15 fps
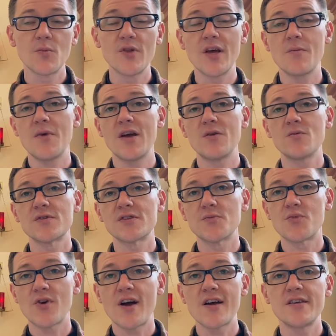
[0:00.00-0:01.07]
That man was
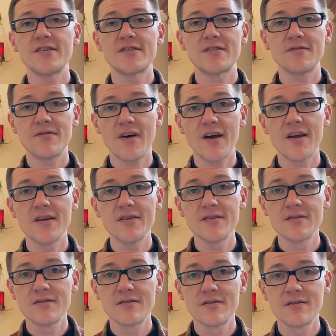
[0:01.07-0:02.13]
surprised to
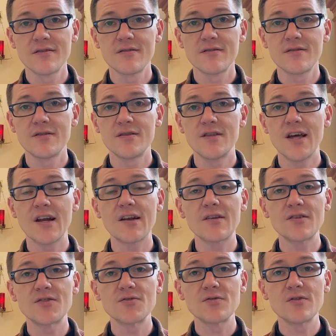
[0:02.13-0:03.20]
find
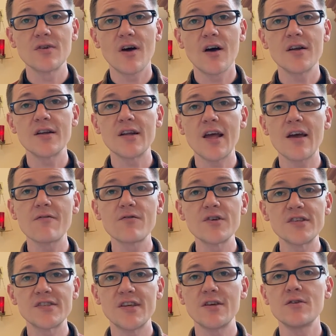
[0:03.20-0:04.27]
that on
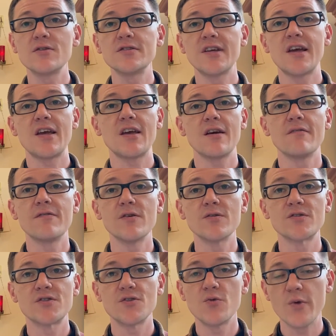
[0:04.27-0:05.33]
every single day of
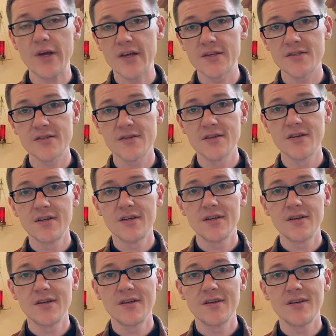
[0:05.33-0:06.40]
those two weeks,
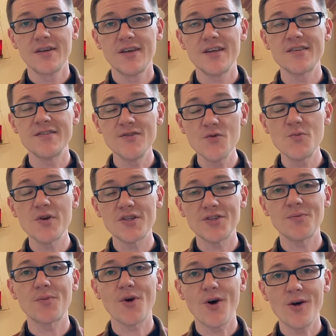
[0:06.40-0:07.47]
his new
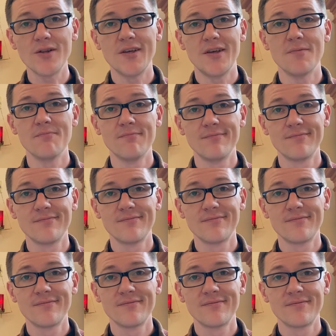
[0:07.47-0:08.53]
bishop called him
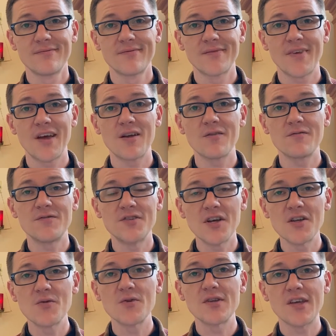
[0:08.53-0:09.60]
out of
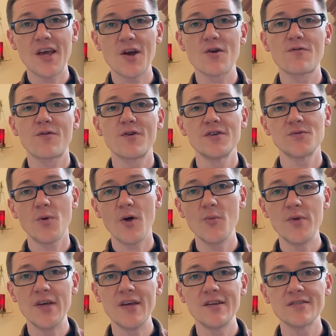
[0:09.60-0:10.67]
genuine care for his well
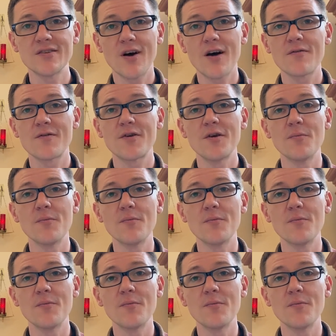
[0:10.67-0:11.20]
being, to offer